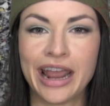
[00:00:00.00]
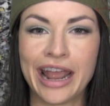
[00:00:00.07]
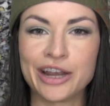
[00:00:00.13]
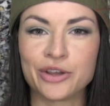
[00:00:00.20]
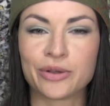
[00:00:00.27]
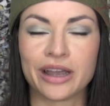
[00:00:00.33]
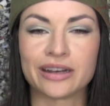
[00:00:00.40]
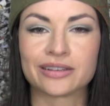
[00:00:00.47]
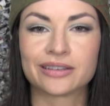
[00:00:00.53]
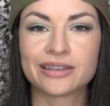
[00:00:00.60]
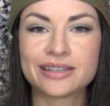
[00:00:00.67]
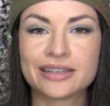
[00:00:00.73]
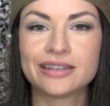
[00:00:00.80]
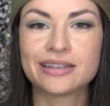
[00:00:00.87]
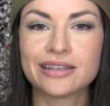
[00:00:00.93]
and you can
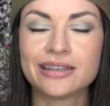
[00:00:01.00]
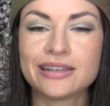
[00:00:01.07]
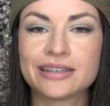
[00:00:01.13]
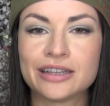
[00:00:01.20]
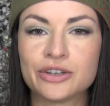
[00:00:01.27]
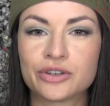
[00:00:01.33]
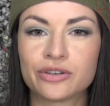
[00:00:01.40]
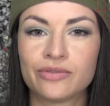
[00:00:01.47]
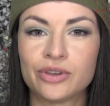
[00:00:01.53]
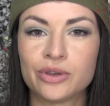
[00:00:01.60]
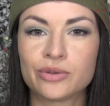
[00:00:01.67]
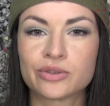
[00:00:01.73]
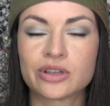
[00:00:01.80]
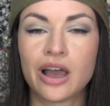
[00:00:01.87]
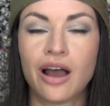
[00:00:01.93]
listen to these
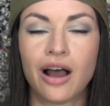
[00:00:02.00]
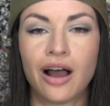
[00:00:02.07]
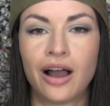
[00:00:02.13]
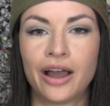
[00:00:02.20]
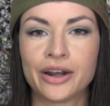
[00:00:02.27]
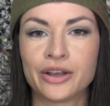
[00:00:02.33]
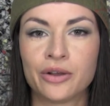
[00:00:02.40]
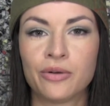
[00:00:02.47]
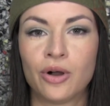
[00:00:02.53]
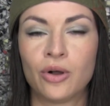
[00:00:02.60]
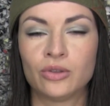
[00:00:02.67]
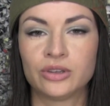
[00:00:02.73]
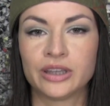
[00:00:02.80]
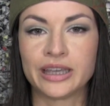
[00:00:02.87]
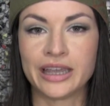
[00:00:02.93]
interviews audio
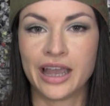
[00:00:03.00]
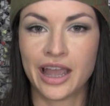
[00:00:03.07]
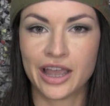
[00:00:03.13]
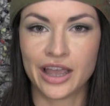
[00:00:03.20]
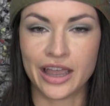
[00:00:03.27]
only.